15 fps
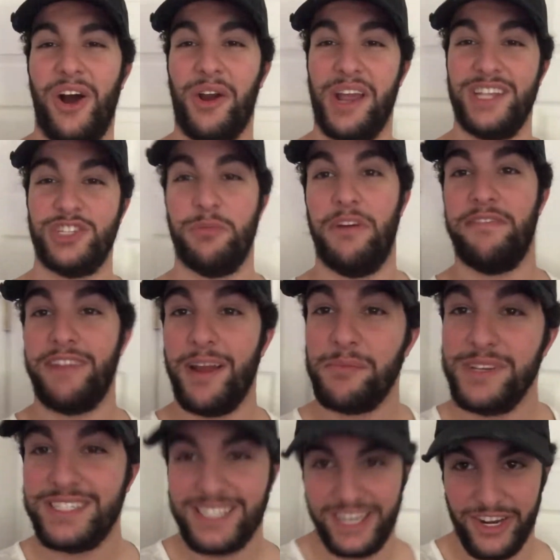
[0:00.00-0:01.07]
Okay, so my
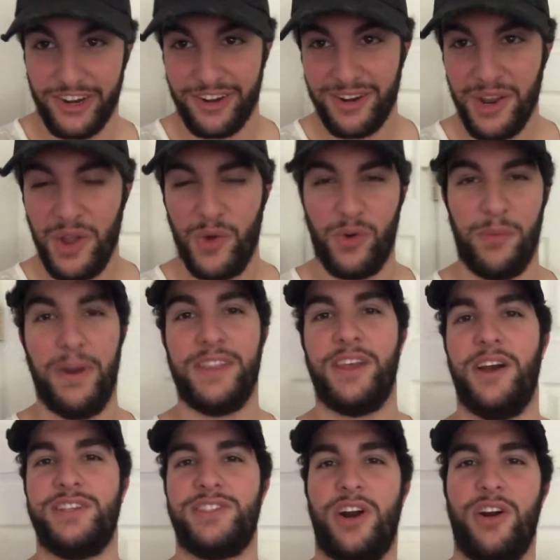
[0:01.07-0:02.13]
family's here. We're about
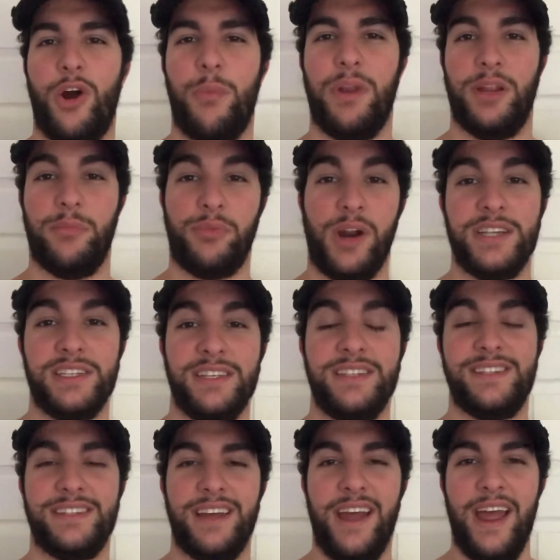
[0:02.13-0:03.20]
to start opening
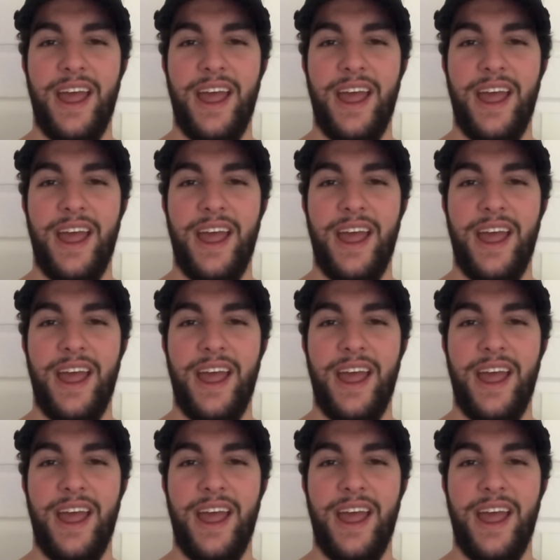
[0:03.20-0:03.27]
presents